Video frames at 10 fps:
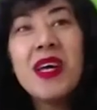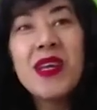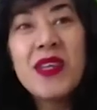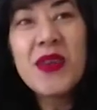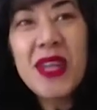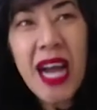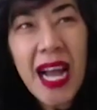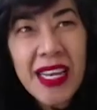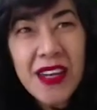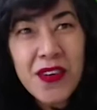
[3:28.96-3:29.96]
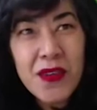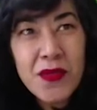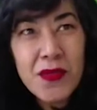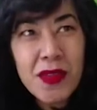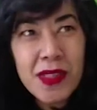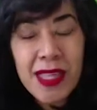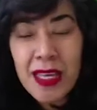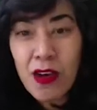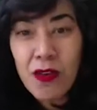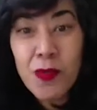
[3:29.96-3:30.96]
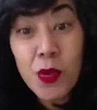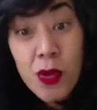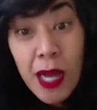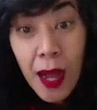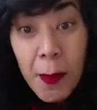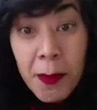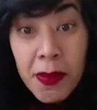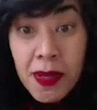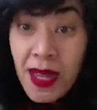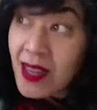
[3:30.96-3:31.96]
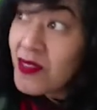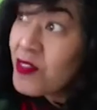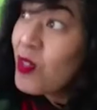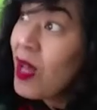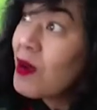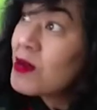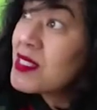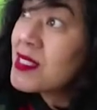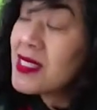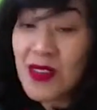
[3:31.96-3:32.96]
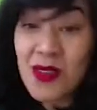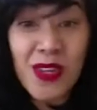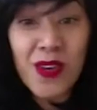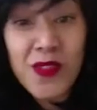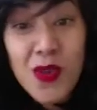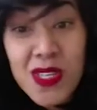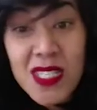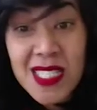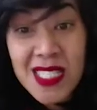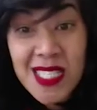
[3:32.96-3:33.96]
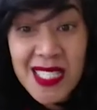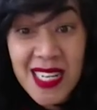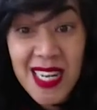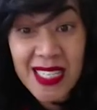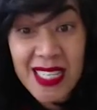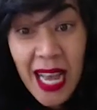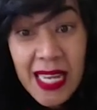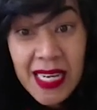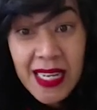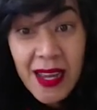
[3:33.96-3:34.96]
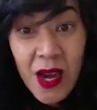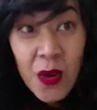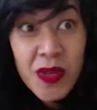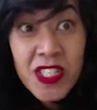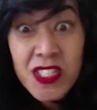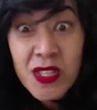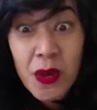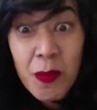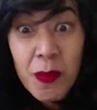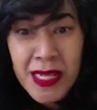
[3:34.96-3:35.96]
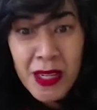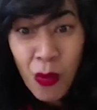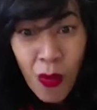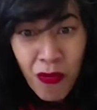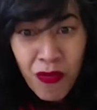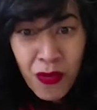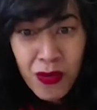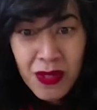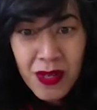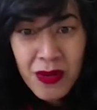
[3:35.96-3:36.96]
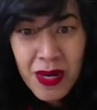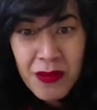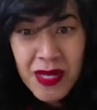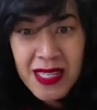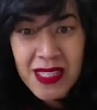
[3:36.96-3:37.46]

You kind of think of book up, colorful houses, and you think of cook sisters and a nice curry, which is completely awful. You know what I mean?